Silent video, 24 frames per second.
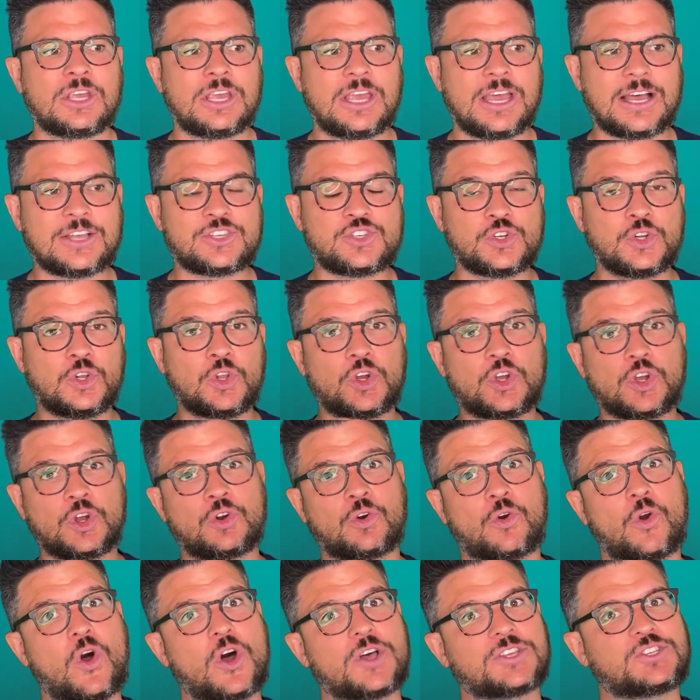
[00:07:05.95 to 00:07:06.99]
As you look
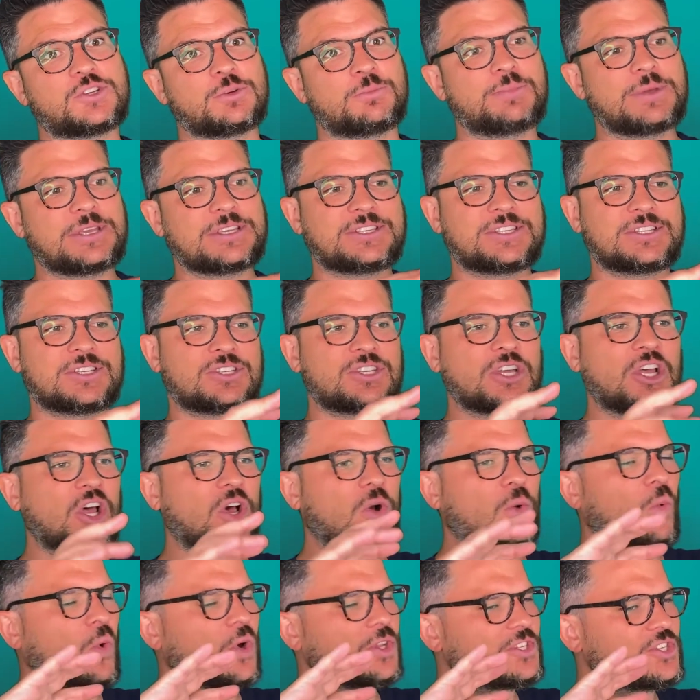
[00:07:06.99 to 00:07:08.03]
across your business,
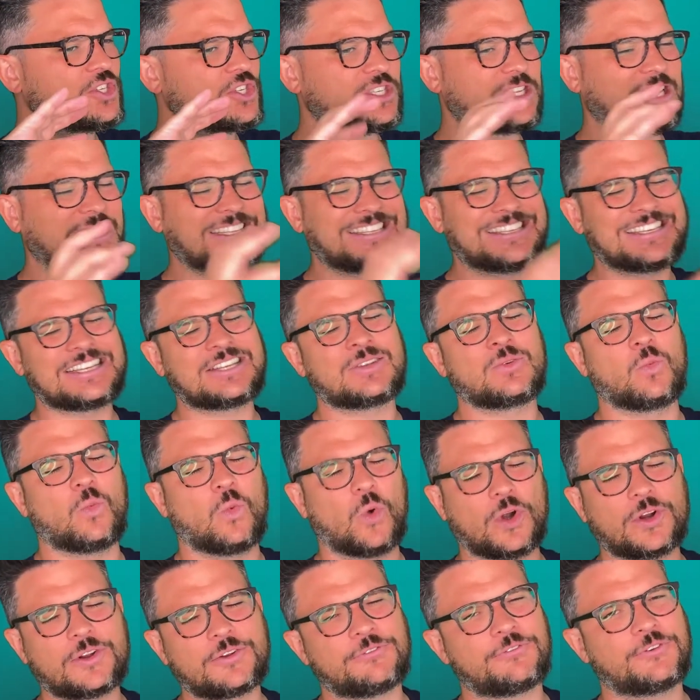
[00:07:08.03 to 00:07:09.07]
what just didn't
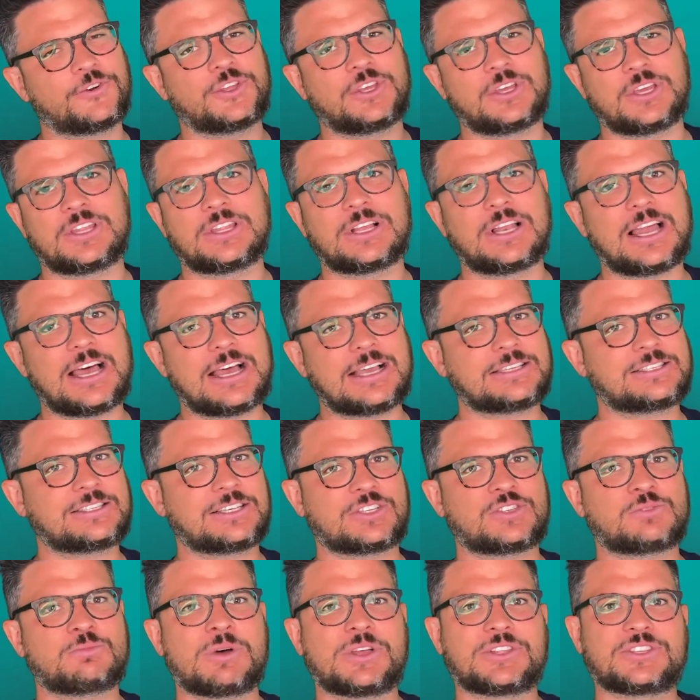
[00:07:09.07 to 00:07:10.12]
work for you in the last
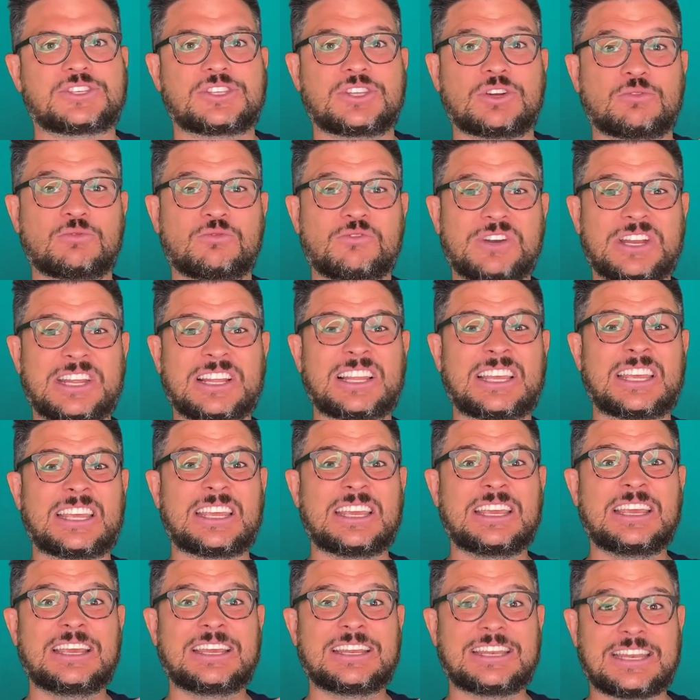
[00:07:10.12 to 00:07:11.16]
6 months that really
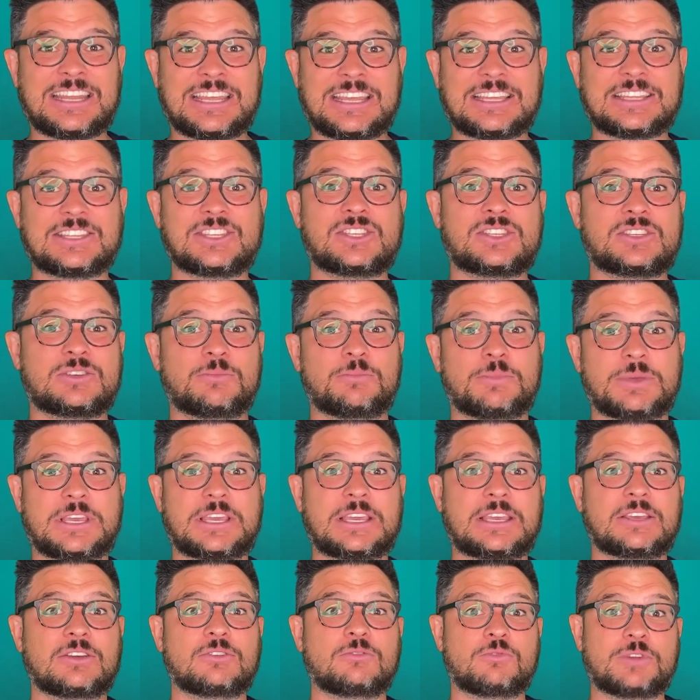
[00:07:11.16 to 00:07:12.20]
needs to
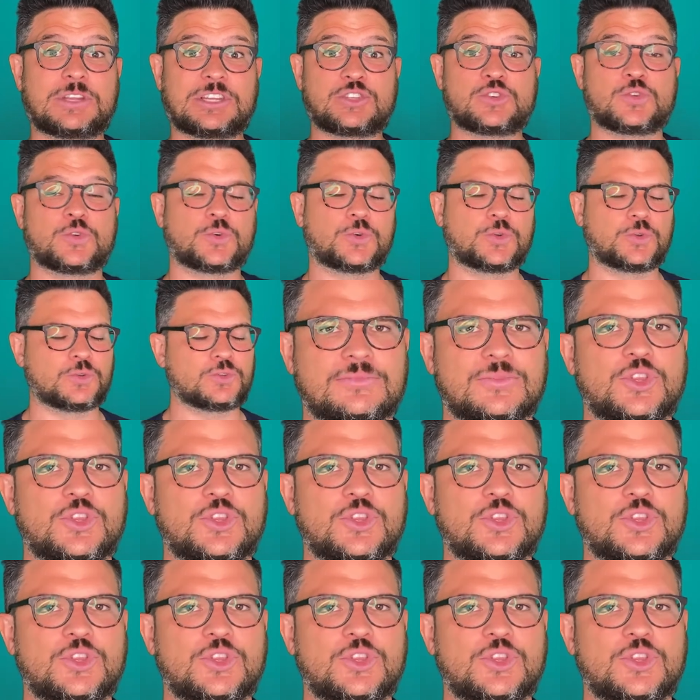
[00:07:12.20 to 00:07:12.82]
be retooled?